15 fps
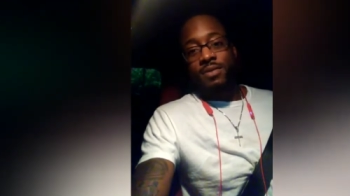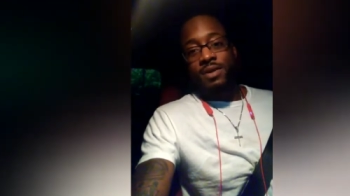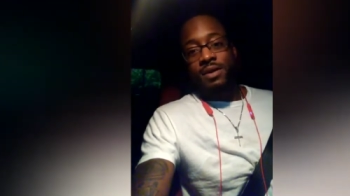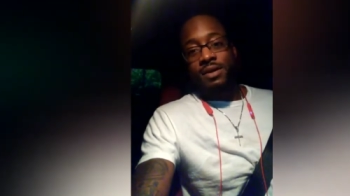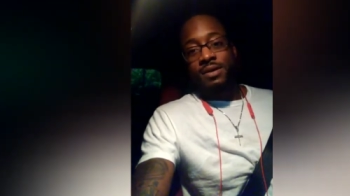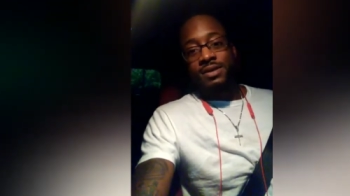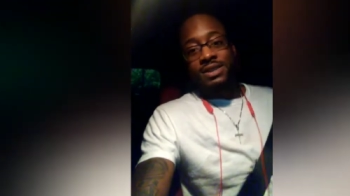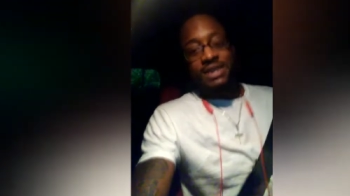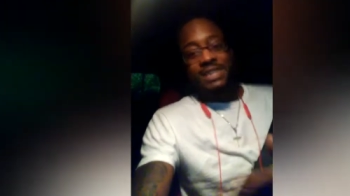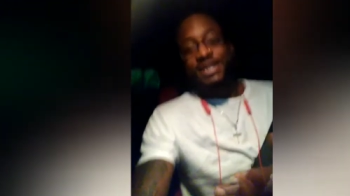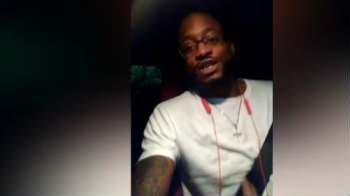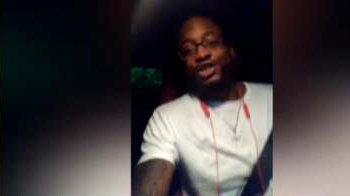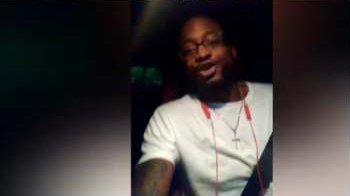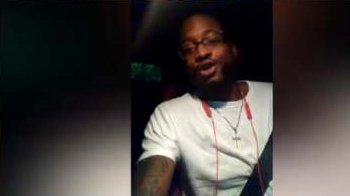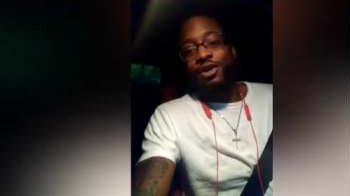Just to turn
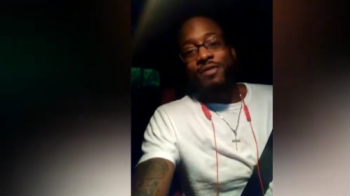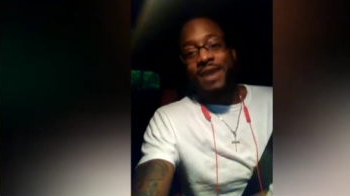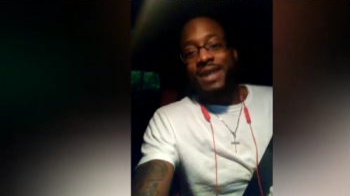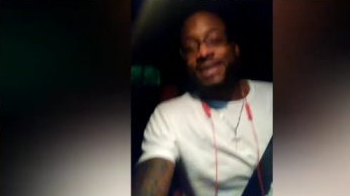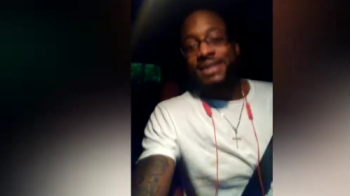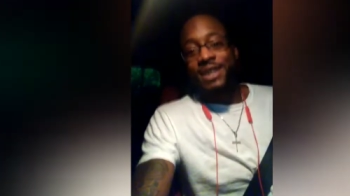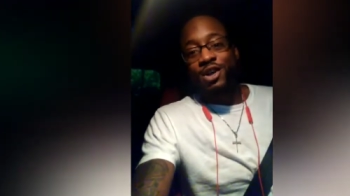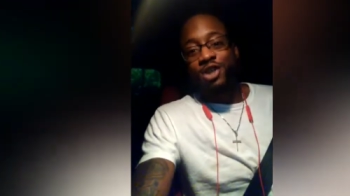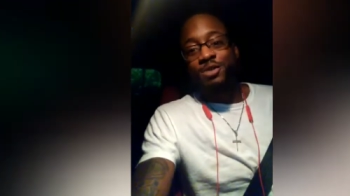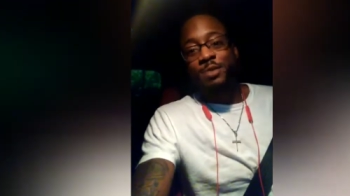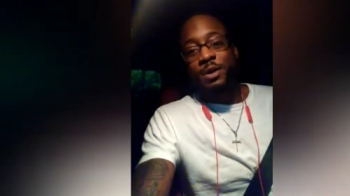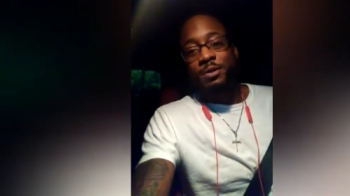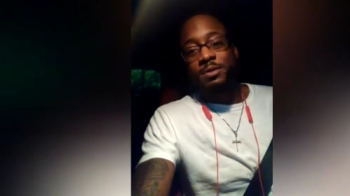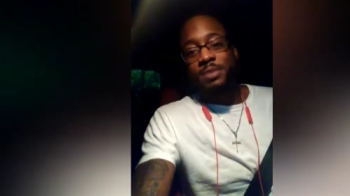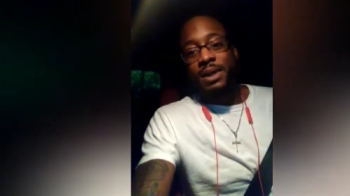around and tell those people, be
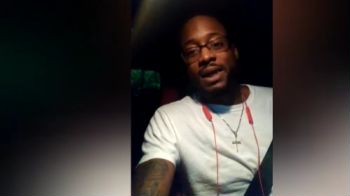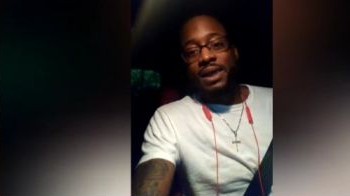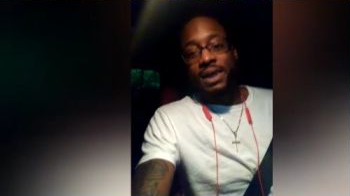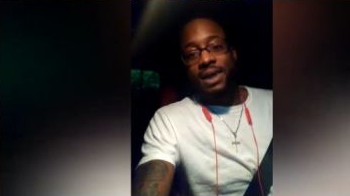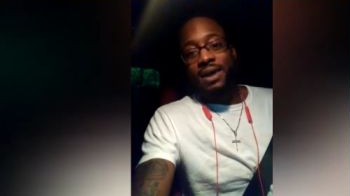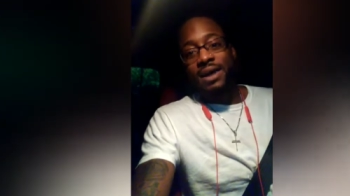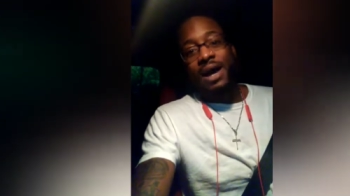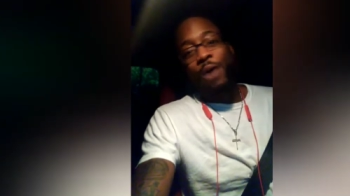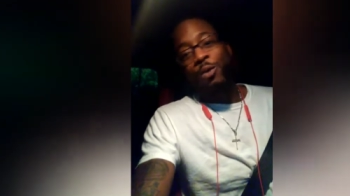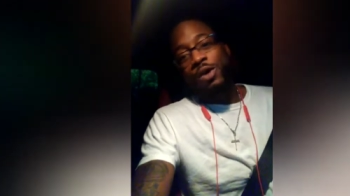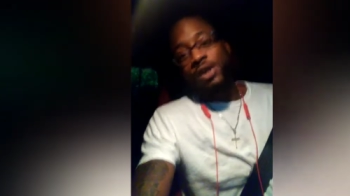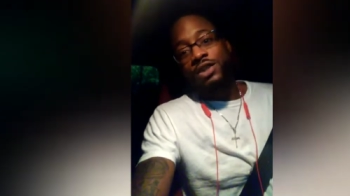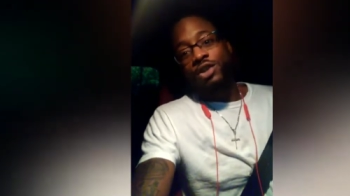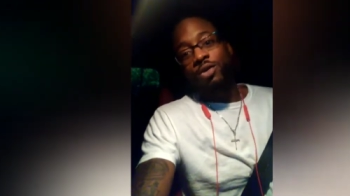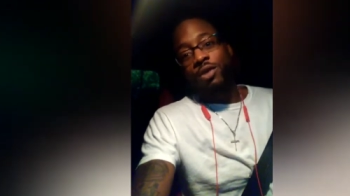like, yeah, I was gonna
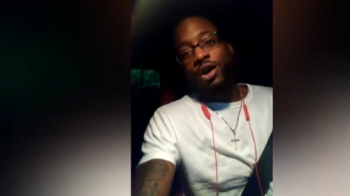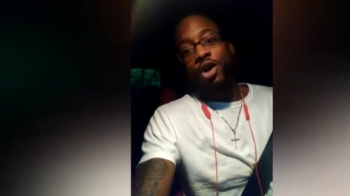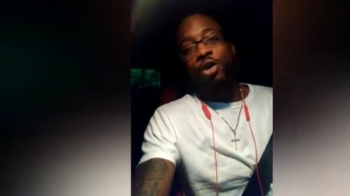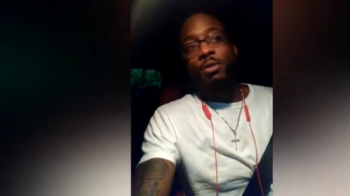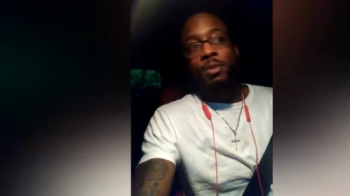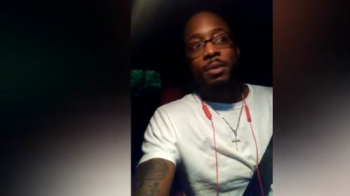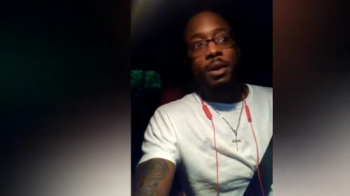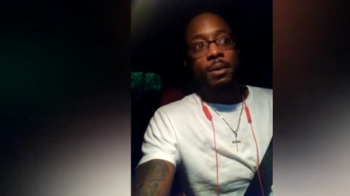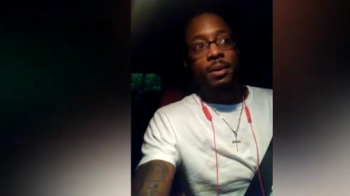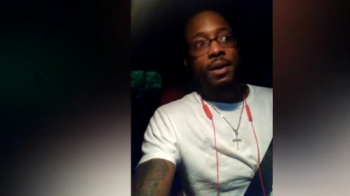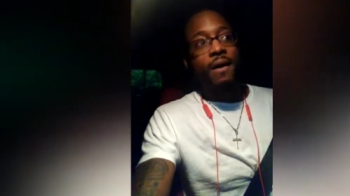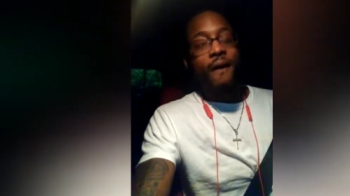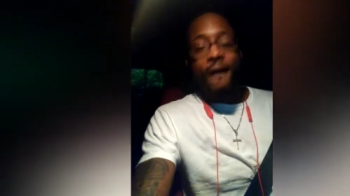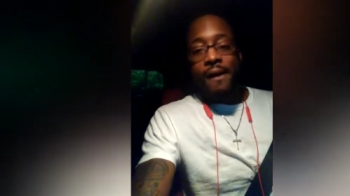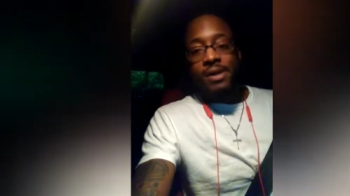go and blah, blah, blah.
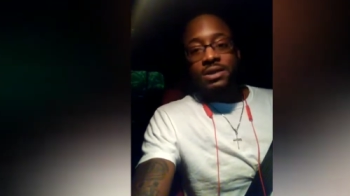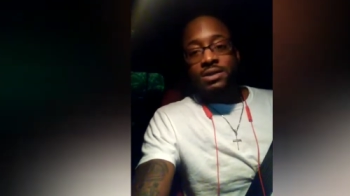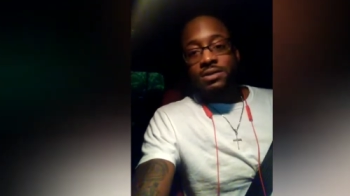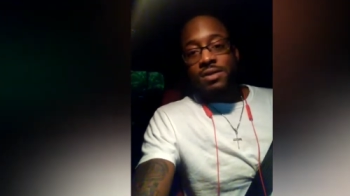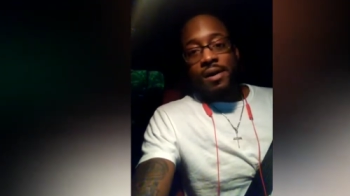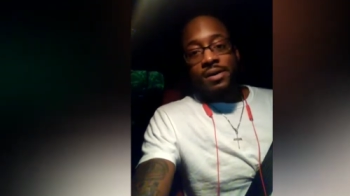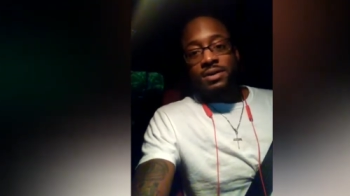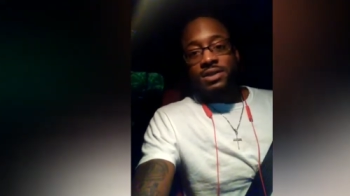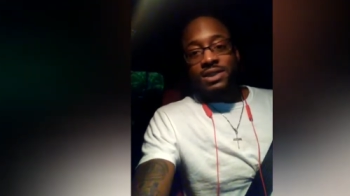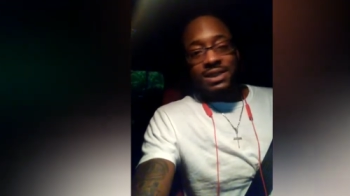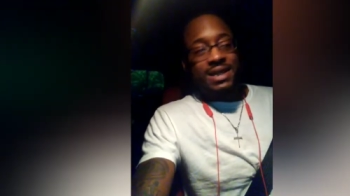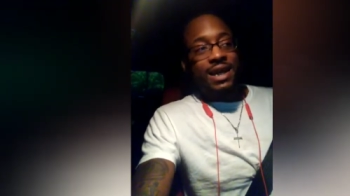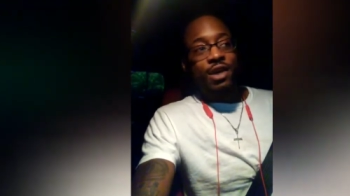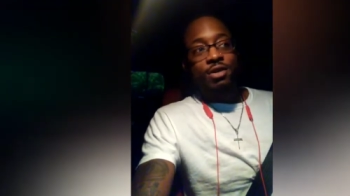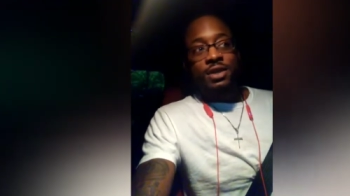Cause then they gonna
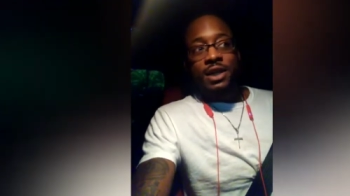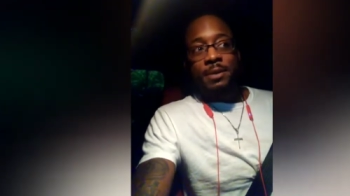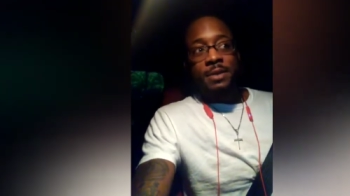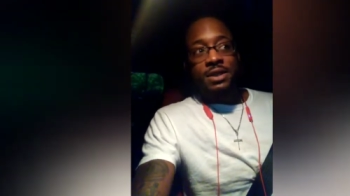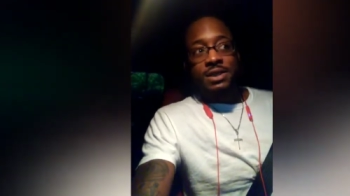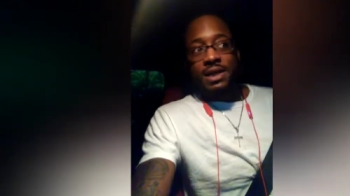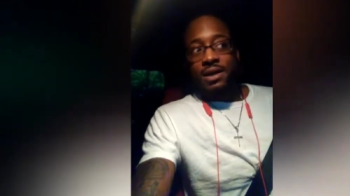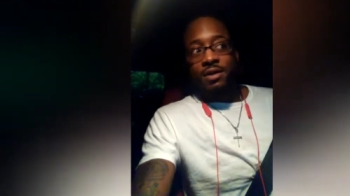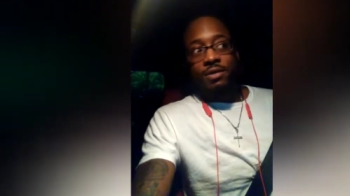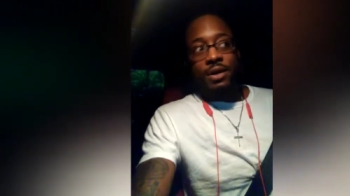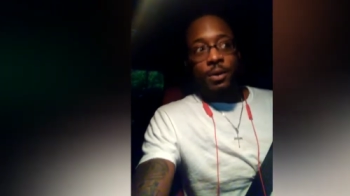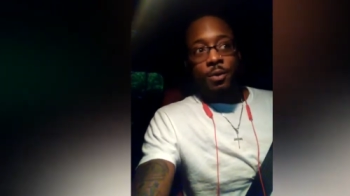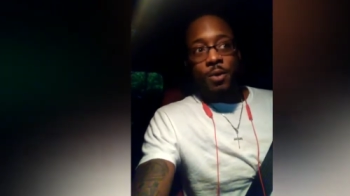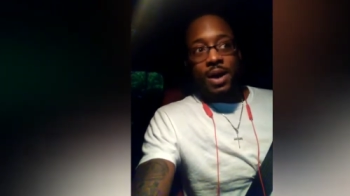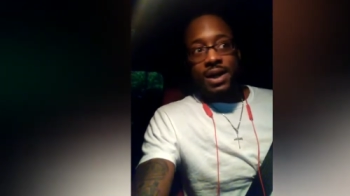look at me like, okay, well, why
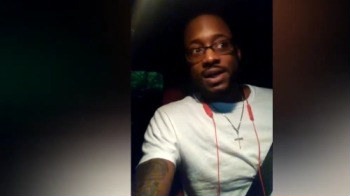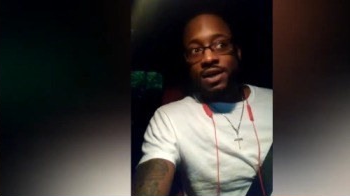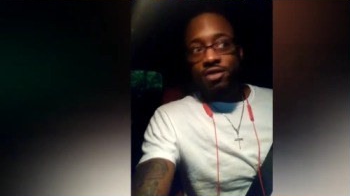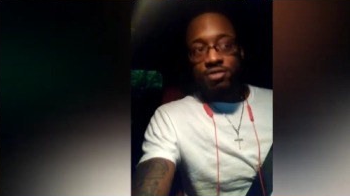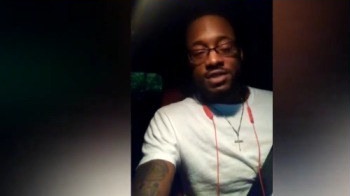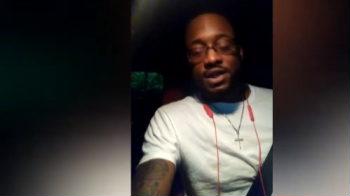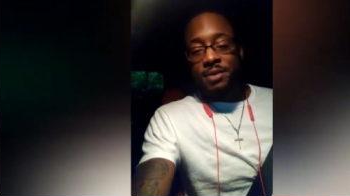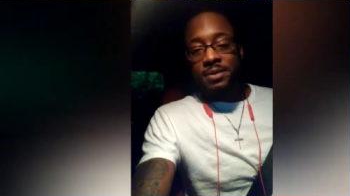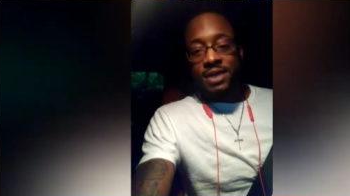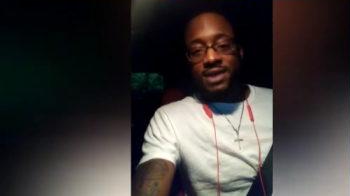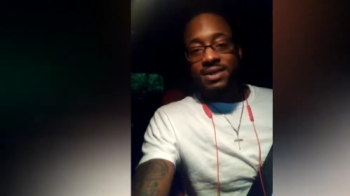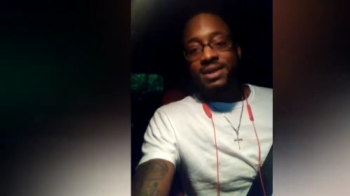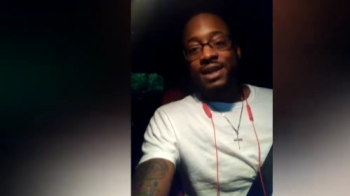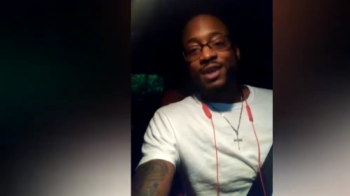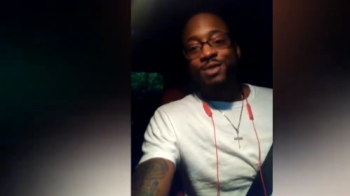the hell you tell me yesterday you
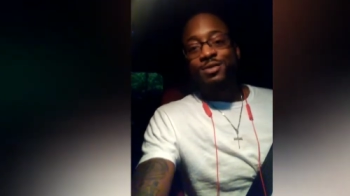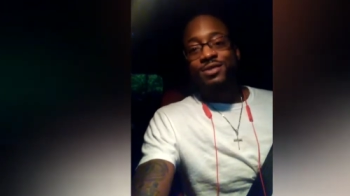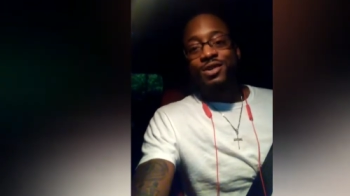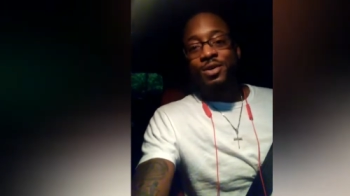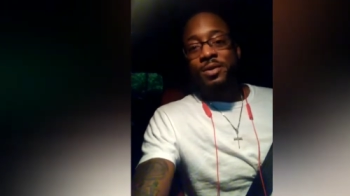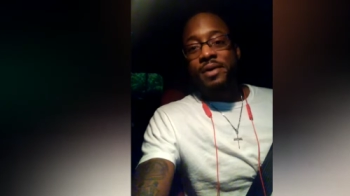was going